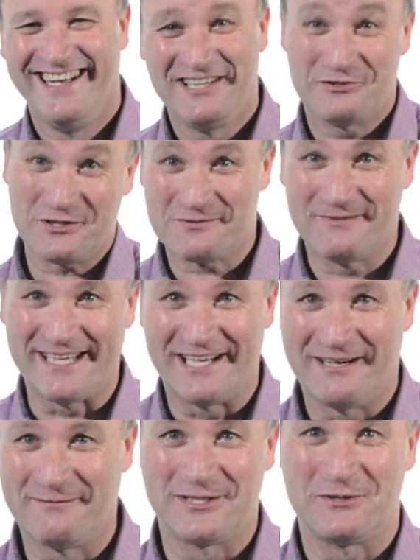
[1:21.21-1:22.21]
Trust me,
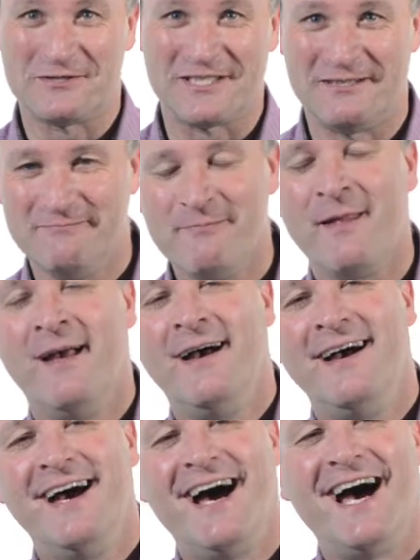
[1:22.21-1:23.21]
I'm a doctor.
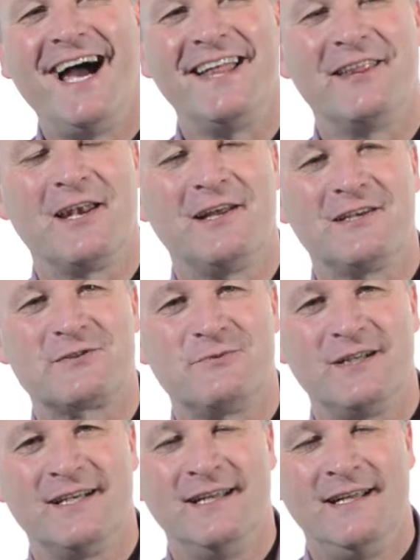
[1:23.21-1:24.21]
And the last
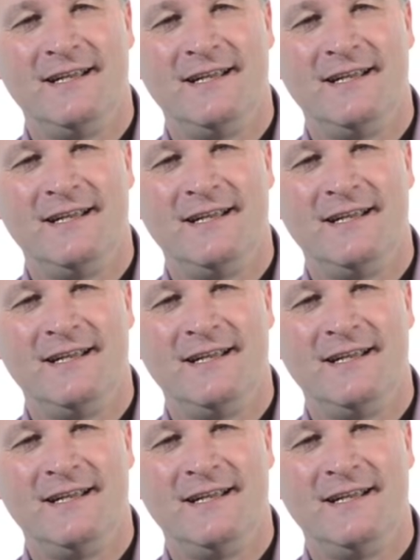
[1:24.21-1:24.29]
one